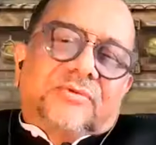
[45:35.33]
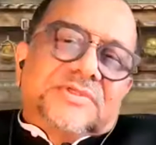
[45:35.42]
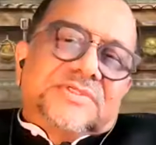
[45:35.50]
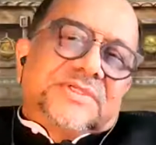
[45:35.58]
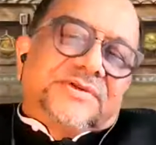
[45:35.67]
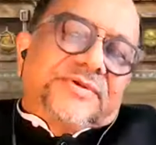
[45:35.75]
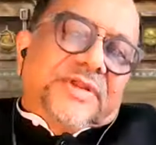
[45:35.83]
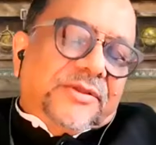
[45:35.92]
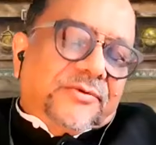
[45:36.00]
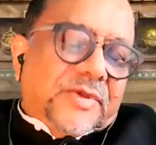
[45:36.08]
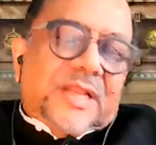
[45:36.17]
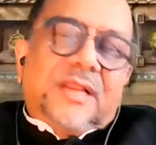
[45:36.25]
was really
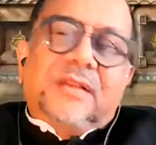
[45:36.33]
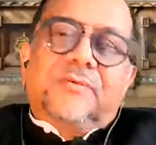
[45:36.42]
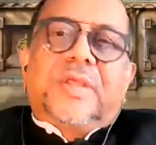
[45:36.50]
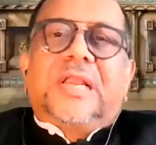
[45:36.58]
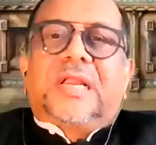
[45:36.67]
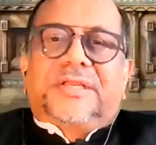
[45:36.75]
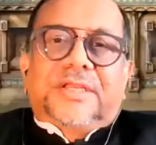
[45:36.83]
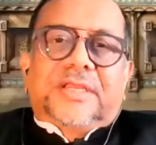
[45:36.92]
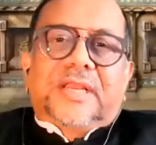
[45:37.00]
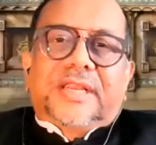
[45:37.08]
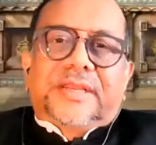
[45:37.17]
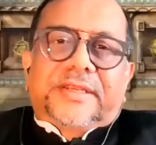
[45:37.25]
well
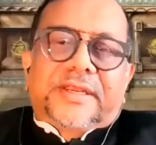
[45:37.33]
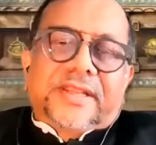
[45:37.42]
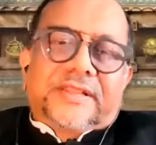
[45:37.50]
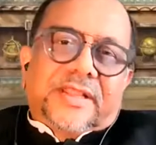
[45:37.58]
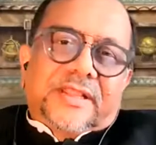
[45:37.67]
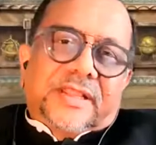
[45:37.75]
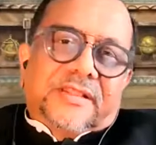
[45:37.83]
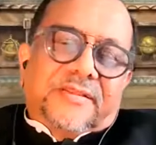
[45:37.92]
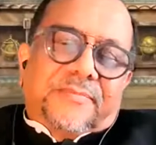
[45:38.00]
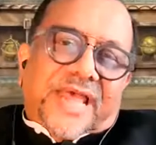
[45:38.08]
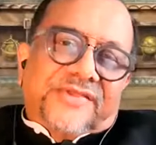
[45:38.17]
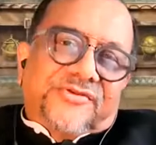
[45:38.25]
articulated in the
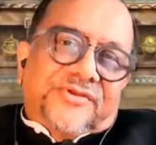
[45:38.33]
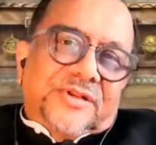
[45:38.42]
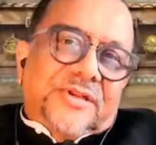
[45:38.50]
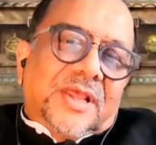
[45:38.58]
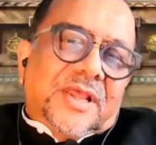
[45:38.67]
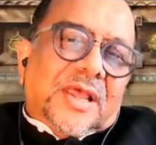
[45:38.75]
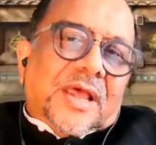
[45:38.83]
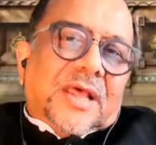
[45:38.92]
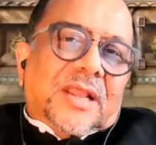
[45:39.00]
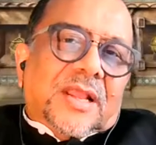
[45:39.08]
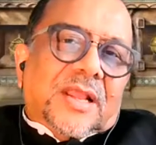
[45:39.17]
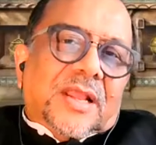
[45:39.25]
passion.
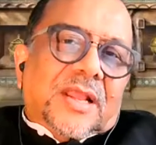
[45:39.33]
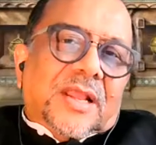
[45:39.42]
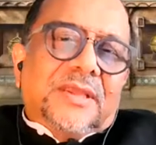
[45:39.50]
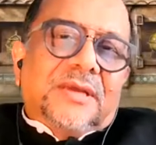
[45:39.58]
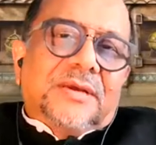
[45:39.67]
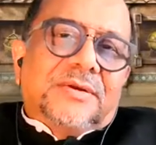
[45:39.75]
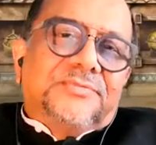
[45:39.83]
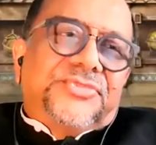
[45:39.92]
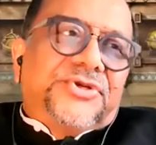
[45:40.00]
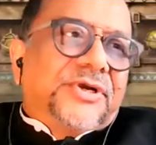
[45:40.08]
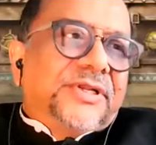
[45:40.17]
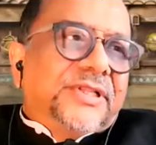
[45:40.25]
Let me
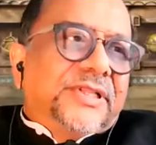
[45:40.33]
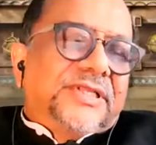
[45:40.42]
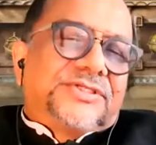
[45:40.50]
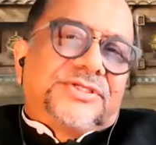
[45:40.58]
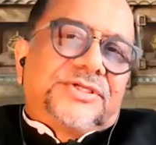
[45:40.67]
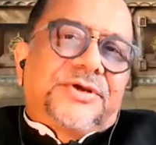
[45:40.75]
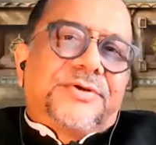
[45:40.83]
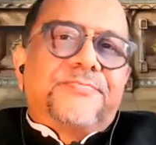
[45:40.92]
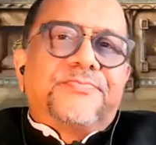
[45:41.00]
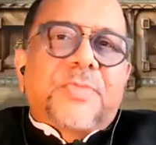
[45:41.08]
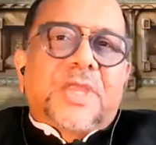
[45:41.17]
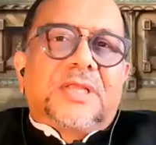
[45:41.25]
turn this
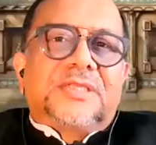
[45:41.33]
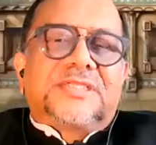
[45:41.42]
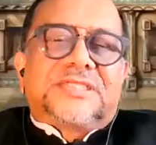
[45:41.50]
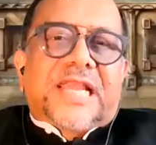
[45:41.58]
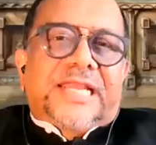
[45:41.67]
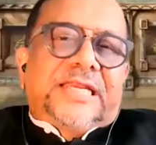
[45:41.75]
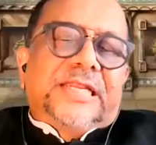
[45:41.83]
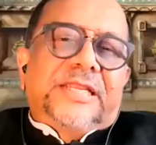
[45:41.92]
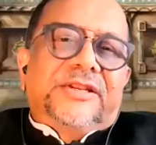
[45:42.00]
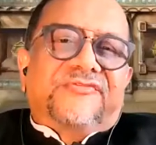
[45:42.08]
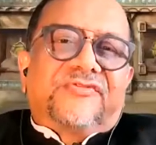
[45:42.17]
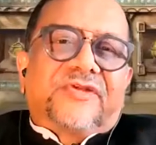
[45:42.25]
slightly
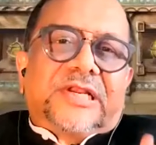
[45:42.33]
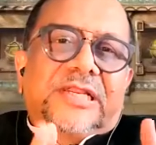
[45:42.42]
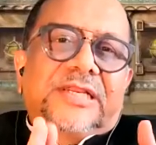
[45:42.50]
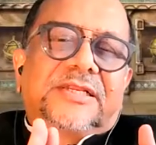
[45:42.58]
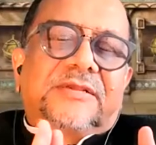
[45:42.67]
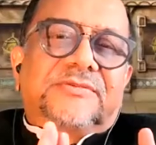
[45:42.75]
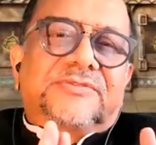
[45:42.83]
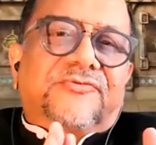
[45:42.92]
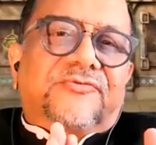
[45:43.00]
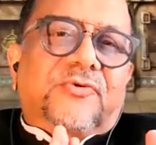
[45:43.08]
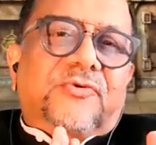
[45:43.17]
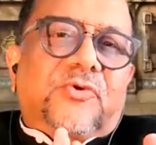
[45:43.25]
differently in terms
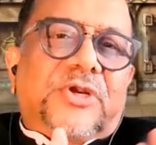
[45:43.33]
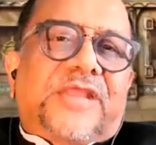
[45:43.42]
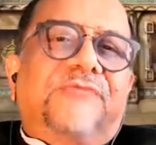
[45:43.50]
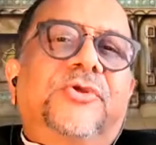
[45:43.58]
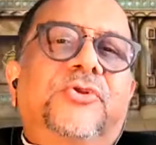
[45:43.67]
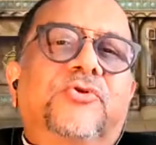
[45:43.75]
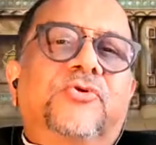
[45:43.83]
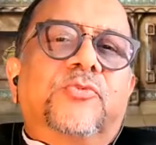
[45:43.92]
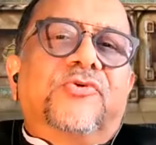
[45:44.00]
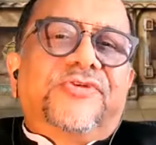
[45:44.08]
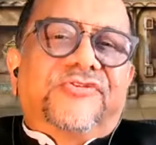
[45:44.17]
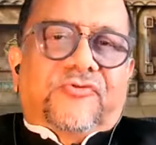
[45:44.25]
of what can we do
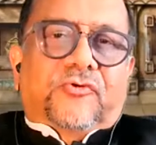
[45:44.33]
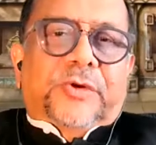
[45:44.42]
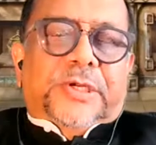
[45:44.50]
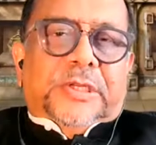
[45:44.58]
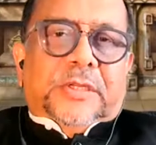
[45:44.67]
moving forward.